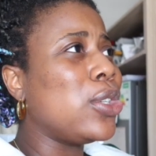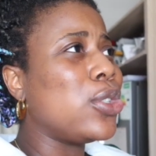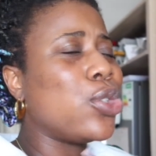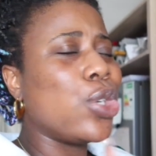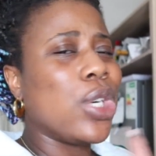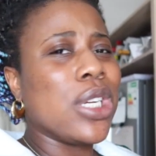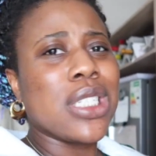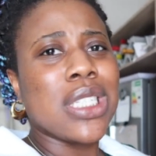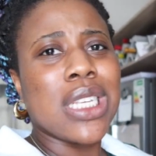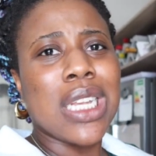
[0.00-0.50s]

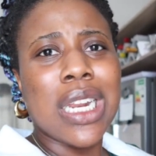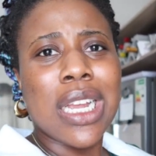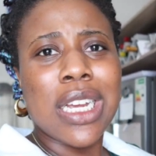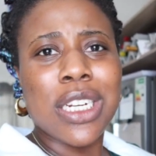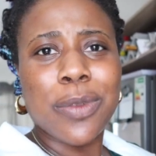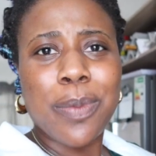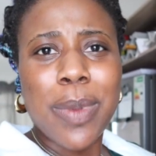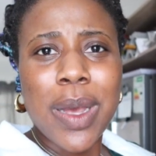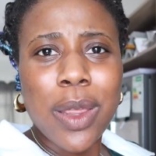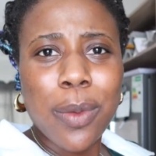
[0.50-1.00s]
Drinks and
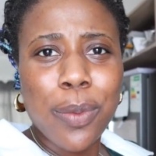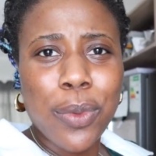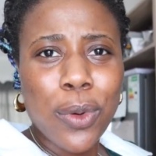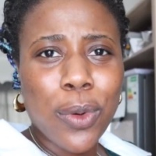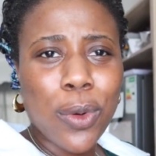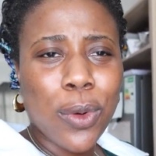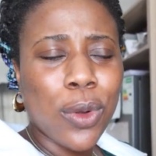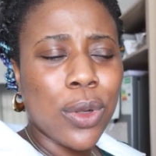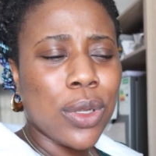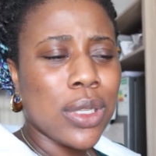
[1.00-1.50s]
lunch by the
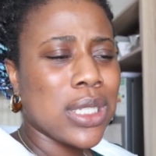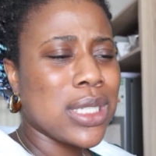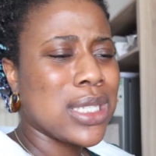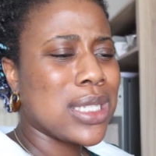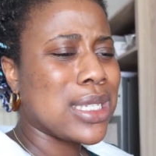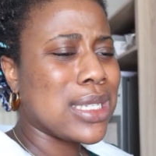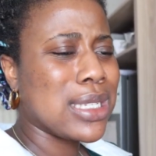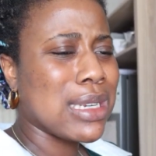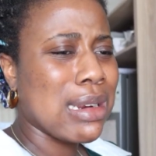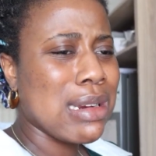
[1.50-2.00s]
pool,
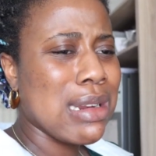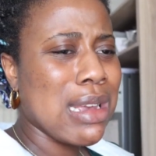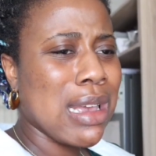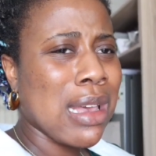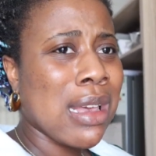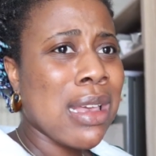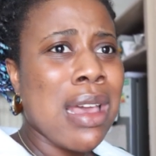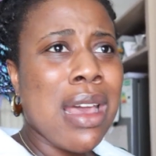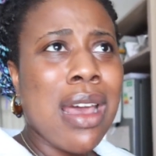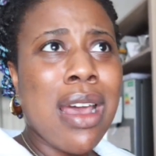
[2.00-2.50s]

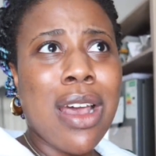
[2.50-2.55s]
stunning.